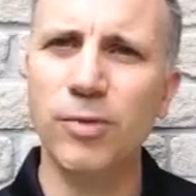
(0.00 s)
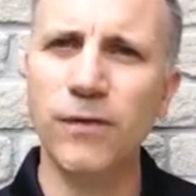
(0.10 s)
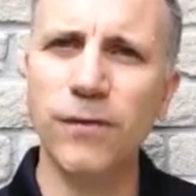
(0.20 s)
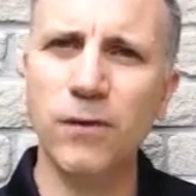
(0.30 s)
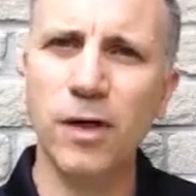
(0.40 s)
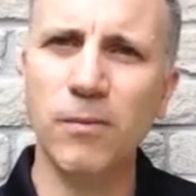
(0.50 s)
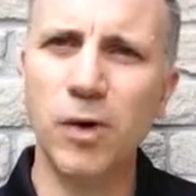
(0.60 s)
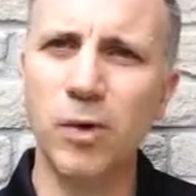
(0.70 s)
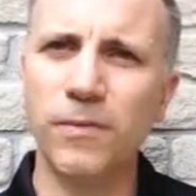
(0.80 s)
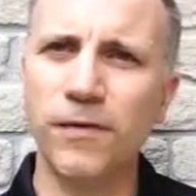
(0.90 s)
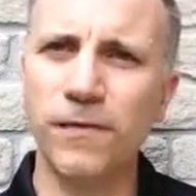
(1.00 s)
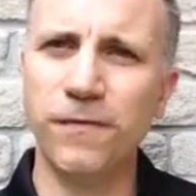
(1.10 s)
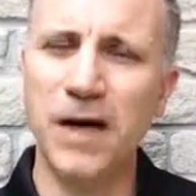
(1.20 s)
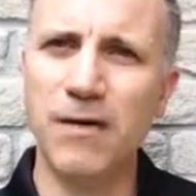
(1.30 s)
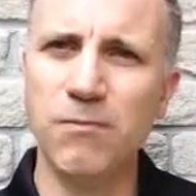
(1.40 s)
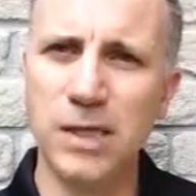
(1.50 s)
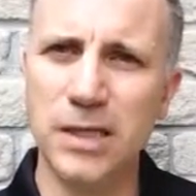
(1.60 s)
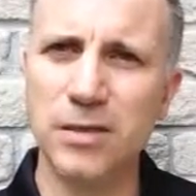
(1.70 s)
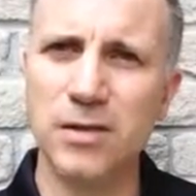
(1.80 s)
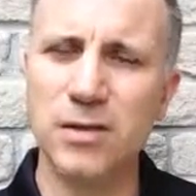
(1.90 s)
But if you come home for five
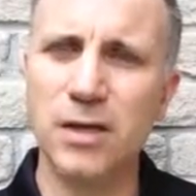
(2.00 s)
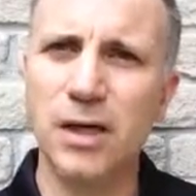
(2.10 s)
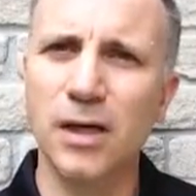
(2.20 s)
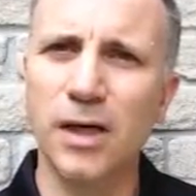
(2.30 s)
months